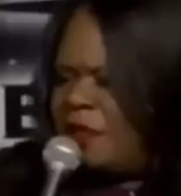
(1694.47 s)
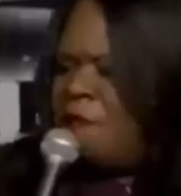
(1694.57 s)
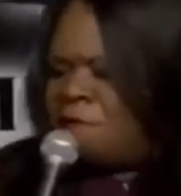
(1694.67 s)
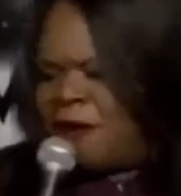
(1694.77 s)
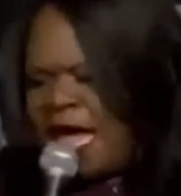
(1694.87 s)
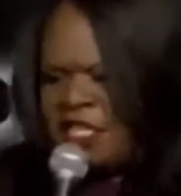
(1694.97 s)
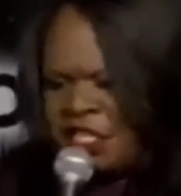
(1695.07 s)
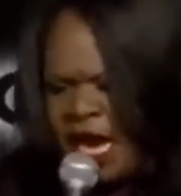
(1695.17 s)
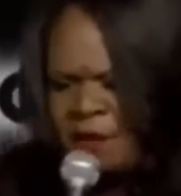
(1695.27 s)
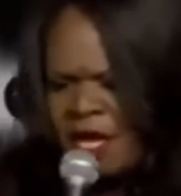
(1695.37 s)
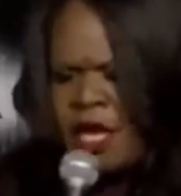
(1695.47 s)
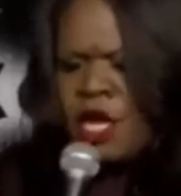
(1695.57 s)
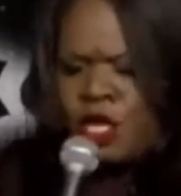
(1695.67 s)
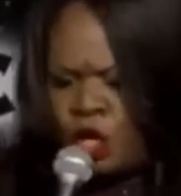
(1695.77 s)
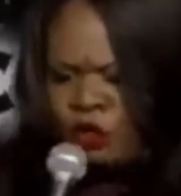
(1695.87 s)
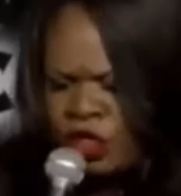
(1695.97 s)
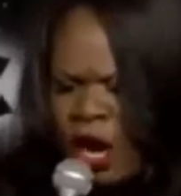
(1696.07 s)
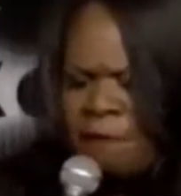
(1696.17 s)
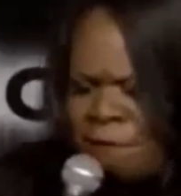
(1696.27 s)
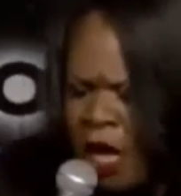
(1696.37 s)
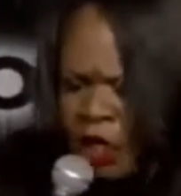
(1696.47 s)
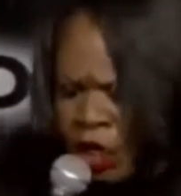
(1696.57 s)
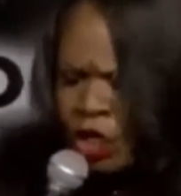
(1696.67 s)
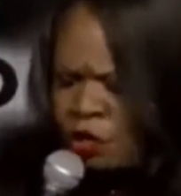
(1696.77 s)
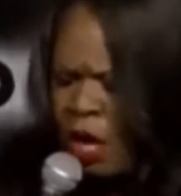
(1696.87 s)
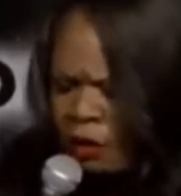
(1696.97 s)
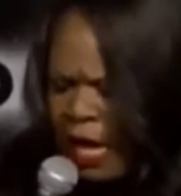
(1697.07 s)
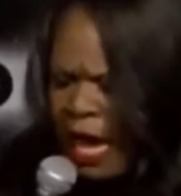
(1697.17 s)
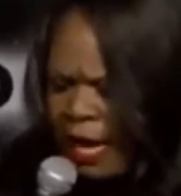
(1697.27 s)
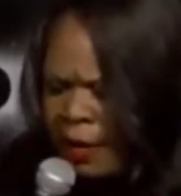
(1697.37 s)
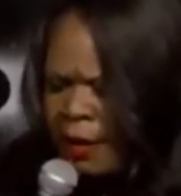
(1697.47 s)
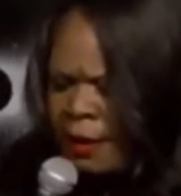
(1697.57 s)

fat shaming. You, sir, fuck you, okay?